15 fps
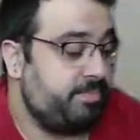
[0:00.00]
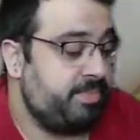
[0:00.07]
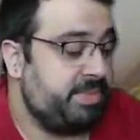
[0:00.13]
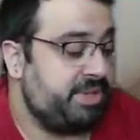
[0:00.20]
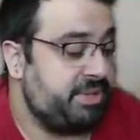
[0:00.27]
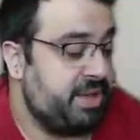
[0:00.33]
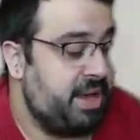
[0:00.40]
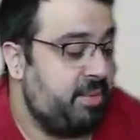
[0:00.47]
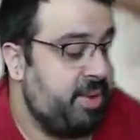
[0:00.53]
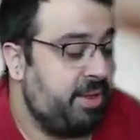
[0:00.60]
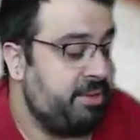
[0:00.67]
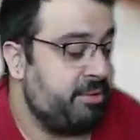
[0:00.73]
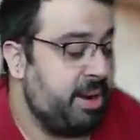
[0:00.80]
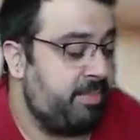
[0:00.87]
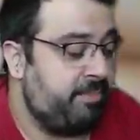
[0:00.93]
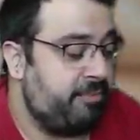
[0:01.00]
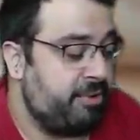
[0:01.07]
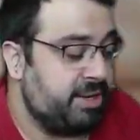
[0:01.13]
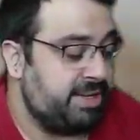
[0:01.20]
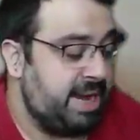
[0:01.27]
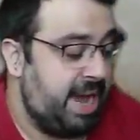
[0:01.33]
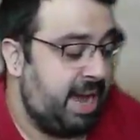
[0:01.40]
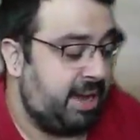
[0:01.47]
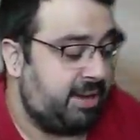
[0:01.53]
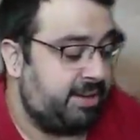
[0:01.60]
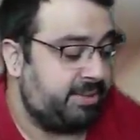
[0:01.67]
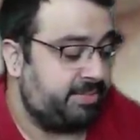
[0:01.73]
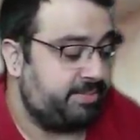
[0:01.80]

So that way they're up for attack.